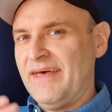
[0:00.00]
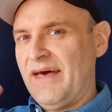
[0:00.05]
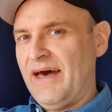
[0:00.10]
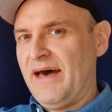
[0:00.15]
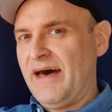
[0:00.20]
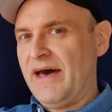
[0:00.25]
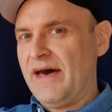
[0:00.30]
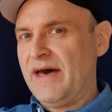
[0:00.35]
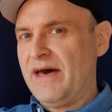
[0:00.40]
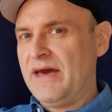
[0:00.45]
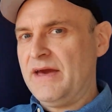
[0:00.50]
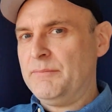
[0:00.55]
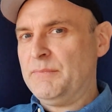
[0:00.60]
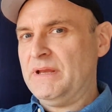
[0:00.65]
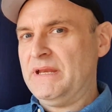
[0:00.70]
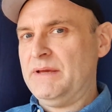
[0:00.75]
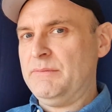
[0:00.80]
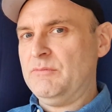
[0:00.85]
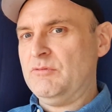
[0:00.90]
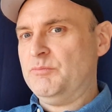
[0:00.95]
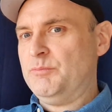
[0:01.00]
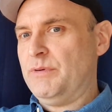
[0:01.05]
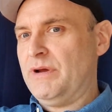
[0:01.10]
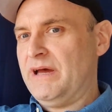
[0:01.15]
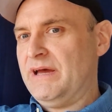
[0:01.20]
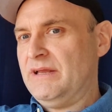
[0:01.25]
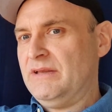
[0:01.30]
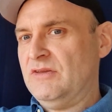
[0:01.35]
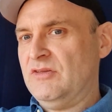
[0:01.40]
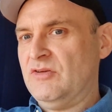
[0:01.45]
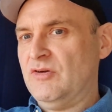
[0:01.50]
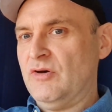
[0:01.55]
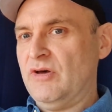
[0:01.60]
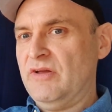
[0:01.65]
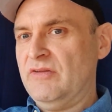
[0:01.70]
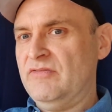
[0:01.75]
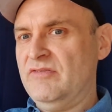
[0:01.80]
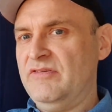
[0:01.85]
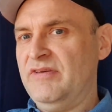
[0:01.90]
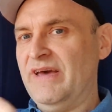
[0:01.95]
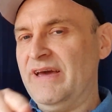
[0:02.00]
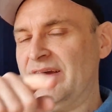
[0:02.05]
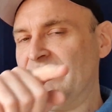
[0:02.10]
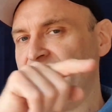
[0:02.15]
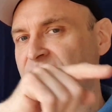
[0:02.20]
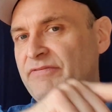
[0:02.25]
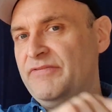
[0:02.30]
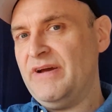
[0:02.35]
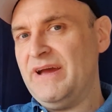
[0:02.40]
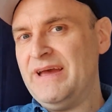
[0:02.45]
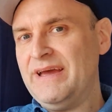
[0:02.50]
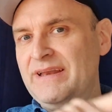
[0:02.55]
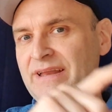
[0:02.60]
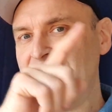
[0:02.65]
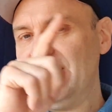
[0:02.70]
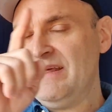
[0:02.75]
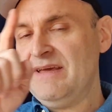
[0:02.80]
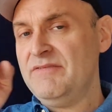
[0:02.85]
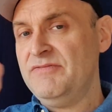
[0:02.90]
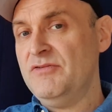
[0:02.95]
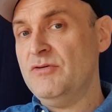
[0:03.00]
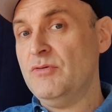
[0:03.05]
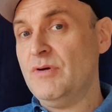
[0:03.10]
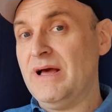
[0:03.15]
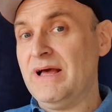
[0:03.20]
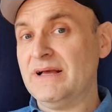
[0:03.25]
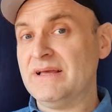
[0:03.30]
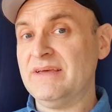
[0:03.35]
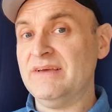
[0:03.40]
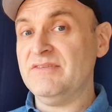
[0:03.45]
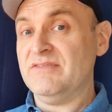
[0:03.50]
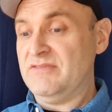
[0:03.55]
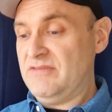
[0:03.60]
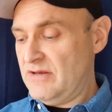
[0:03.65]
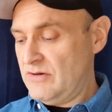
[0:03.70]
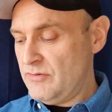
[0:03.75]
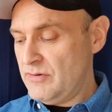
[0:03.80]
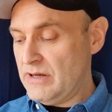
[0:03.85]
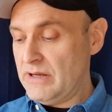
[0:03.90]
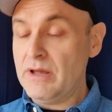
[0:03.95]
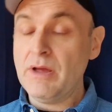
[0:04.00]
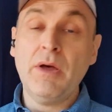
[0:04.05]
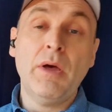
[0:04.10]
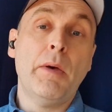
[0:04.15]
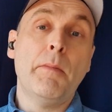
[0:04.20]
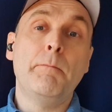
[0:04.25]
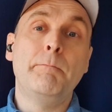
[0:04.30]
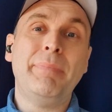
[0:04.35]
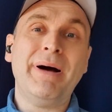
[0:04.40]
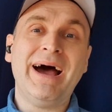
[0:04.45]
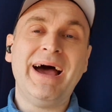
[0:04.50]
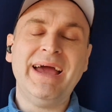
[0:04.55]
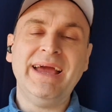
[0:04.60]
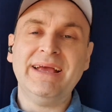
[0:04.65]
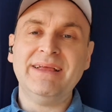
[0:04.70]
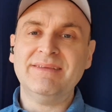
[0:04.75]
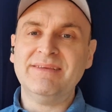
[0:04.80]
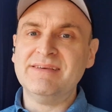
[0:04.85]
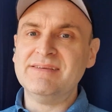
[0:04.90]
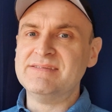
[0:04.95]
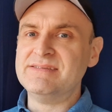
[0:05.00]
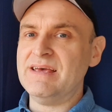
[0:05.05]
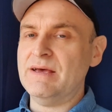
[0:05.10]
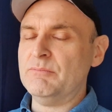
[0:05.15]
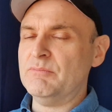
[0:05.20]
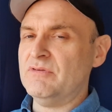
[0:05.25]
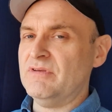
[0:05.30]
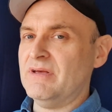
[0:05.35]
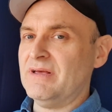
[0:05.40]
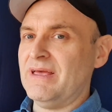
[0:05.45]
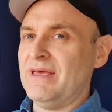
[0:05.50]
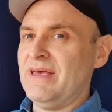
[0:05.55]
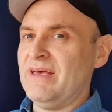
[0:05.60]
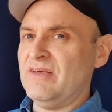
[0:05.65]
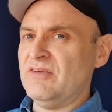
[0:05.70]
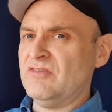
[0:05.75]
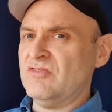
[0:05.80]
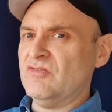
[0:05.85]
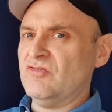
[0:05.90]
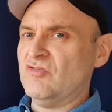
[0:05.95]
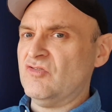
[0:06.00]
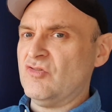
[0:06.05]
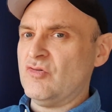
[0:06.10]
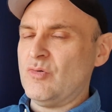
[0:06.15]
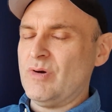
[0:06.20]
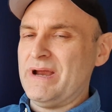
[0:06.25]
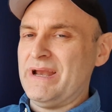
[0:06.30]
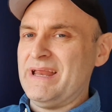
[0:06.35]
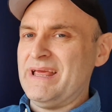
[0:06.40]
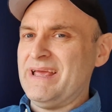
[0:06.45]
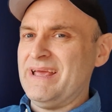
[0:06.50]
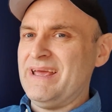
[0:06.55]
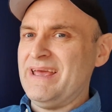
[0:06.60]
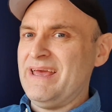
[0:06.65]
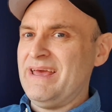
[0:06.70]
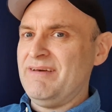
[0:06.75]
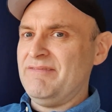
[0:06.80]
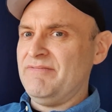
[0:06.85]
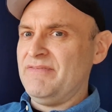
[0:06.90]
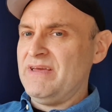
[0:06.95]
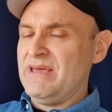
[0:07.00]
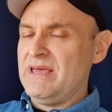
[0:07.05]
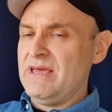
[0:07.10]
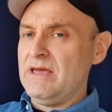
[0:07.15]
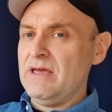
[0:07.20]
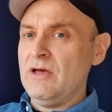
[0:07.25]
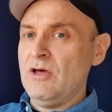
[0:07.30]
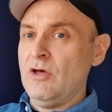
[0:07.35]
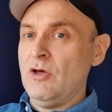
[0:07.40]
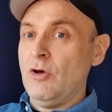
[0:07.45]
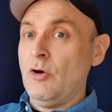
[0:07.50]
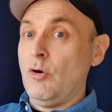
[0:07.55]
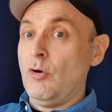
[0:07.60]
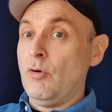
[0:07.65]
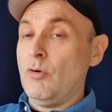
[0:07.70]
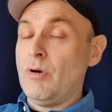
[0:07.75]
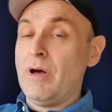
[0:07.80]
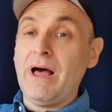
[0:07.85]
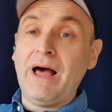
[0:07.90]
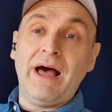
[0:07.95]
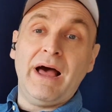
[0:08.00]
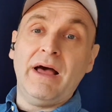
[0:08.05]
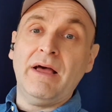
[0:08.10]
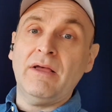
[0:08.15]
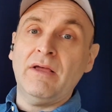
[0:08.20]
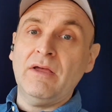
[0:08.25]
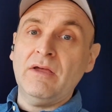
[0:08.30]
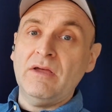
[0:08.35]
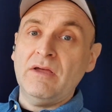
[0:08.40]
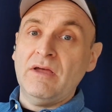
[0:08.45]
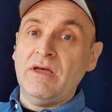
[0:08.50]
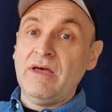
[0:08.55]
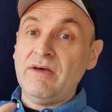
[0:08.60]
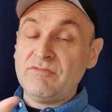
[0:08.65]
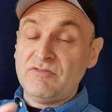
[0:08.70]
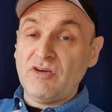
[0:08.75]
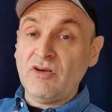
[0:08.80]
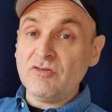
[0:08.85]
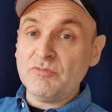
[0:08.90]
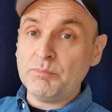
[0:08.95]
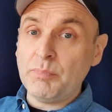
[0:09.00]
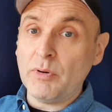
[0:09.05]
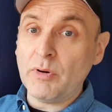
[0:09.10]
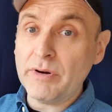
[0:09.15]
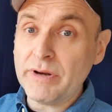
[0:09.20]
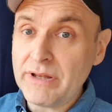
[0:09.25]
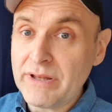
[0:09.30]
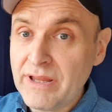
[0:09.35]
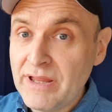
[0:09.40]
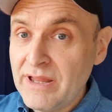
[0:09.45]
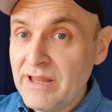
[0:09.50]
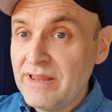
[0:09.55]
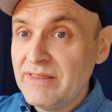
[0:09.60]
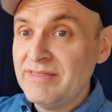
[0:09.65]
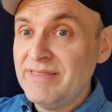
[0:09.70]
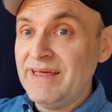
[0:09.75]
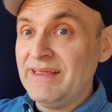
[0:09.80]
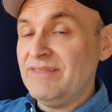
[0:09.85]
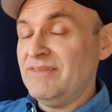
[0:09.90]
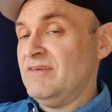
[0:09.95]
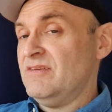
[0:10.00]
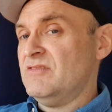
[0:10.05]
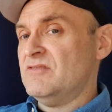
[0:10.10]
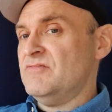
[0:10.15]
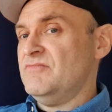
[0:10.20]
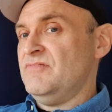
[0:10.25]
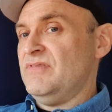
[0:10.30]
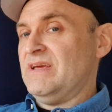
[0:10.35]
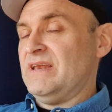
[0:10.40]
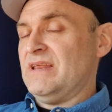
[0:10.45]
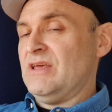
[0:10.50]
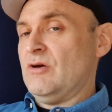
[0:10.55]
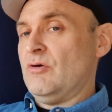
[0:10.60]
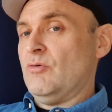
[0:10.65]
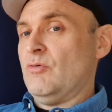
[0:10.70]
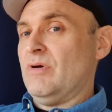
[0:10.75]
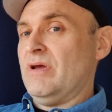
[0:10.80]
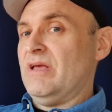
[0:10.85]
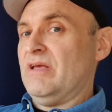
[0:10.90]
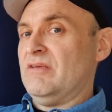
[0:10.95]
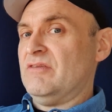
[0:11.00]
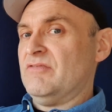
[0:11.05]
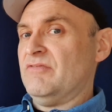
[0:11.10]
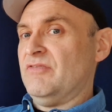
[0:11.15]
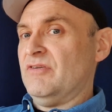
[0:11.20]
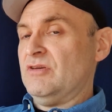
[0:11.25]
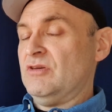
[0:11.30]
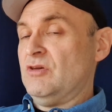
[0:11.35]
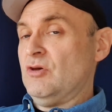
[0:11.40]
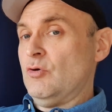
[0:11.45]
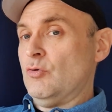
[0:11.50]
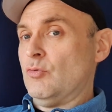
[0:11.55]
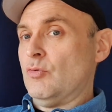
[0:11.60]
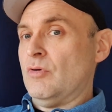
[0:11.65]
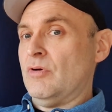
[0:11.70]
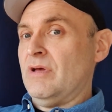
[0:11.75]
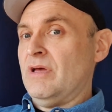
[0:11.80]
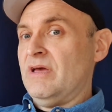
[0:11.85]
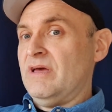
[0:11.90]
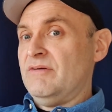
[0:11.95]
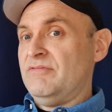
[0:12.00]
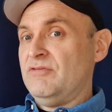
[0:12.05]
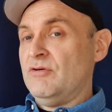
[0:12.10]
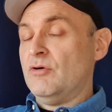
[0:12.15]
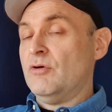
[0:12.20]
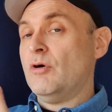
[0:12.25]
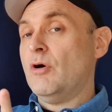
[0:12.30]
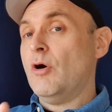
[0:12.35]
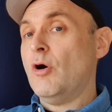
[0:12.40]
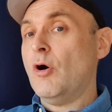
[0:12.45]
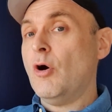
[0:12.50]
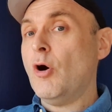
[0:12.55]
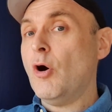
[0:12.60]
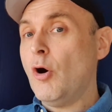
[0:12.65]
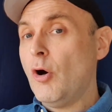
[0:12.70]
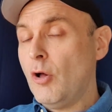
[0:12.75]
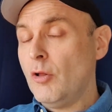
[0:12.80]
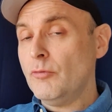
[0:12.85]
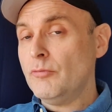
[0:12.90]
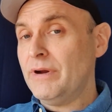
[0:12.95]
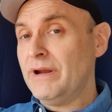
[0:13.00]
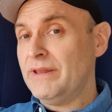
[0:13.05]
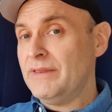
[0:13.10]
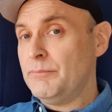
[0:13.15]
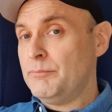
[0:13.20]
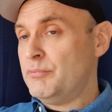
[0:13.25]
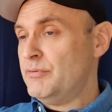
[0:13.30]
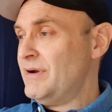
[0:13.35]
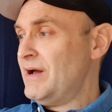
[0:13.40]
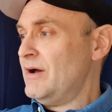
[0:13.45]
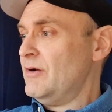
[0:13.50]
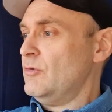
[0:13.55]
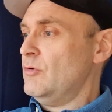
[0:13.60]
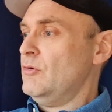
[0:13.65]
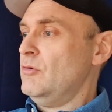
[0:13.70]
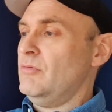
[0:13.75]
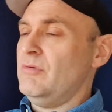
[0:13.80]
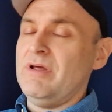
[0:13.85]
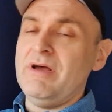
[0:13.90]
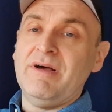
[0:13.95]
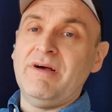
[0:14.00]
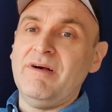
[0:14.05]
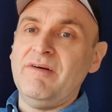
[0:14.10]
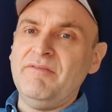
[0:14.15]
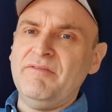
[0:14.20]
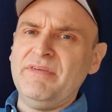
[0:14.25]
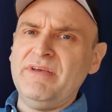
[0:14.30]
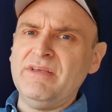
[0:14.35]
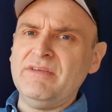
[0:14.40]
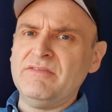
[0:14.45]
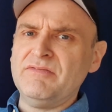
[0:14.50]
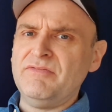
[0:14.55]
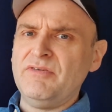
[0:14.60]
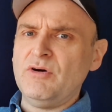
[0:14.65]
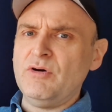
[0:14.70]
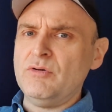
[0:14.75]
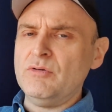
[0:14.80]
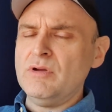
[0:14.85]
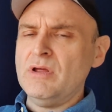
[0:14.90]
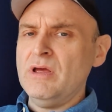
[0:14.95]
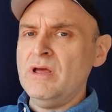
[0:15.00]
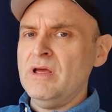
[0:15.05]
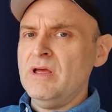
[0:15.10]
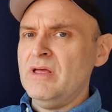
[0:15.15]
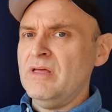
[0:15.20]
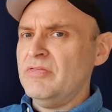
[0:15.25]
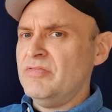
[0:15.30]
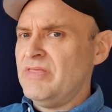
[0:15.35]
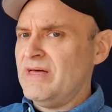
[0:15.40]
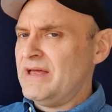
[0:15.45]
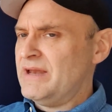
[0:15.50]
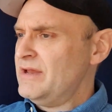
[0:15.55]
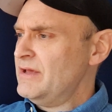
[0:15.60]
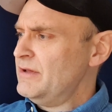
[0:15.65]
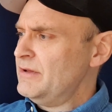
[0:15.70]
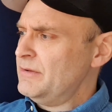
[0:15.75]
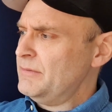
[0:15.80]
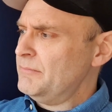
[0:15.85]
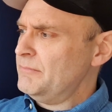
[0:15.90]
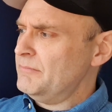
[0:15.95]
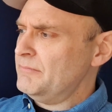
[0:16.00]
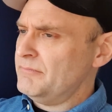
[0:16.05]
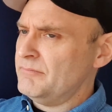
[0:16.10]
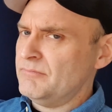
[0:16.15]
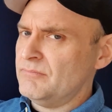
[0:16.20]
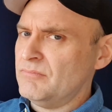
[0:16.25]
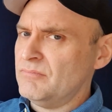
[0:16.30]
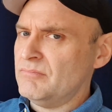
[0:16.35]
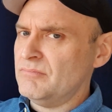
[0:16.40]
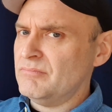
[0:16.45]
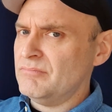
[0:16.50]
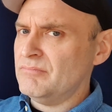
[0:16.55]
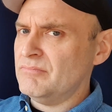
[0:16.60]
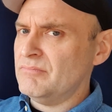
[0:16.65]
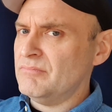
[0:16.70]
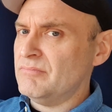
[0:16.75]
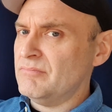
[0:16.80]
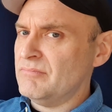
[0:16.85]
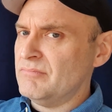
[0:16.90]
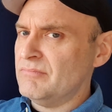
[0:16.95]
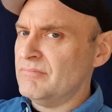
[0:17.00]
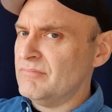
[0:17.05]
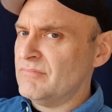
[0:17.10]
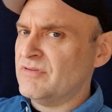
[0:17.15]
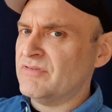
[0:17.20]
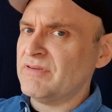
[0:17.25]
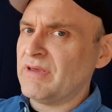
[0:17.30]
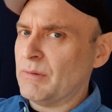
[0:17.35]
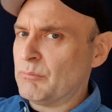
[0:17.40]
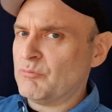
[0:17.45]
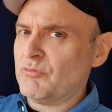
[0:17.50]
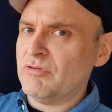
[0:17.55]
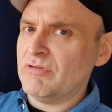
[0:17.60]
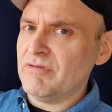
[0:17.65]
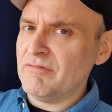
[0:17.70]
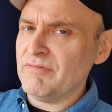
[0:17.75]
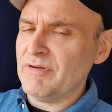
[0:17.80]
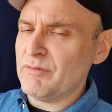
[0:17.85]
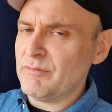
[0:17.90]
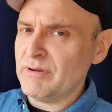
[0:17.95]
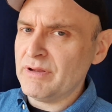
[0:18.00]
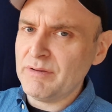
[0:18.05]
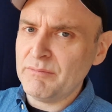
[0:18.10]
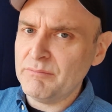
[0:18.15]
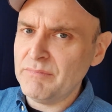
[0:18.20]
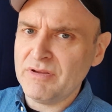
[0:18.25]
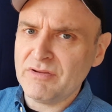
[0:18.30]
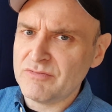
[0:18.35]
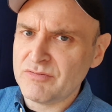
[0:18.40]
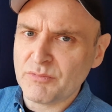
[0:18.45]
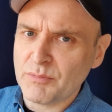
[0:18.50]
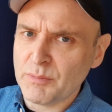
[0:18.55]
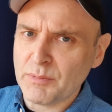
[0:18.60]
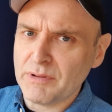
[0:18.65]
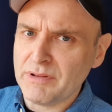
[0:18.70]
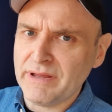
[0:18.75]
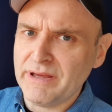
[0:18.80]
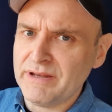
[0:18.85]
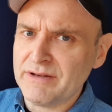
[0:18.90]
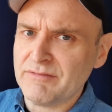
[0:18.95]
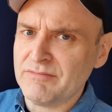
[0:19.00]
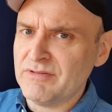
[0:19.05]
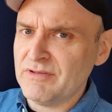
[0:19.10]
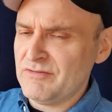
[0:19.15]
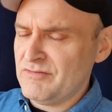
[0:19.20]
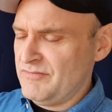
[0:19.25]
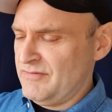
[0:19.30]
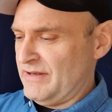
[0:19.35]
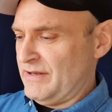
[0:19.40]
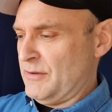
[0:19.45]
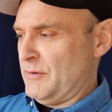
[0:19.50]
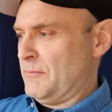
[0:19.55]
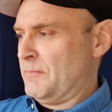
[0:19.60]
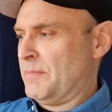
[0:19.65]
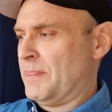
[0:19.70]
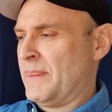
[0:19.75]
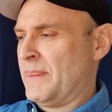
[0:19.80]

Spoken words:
Hi, my name is Brian, your tech friend, and if you are considering buying the Samsung S20 FE or have just bought it, then this video is for you. If you're already the proud owner of this phone, then skip to the very miserable end of this video.